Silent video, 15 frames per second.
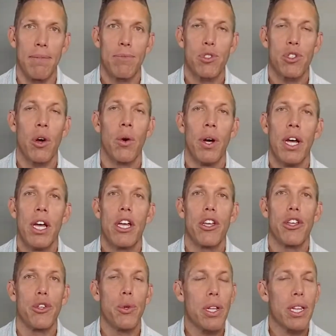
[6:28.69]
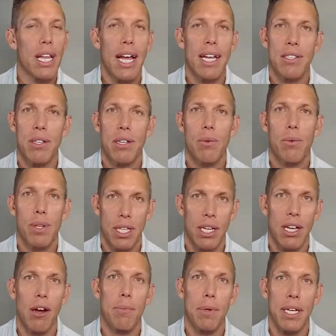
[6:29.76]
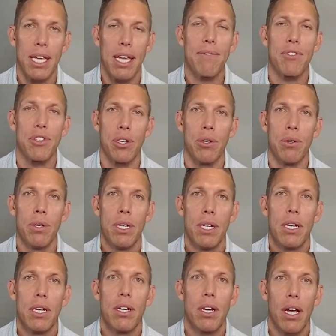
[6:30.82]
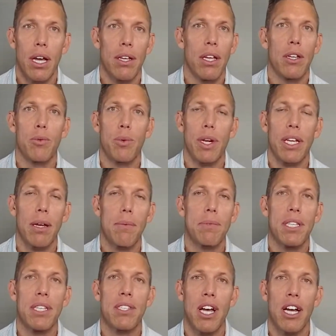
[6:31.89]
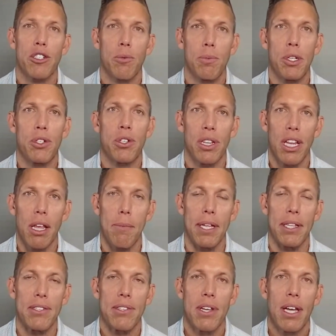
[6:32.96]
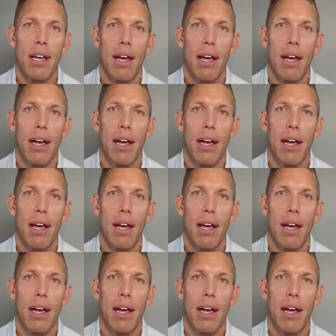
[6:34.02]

So utilize what the government gives you when it comes to these contribution limits.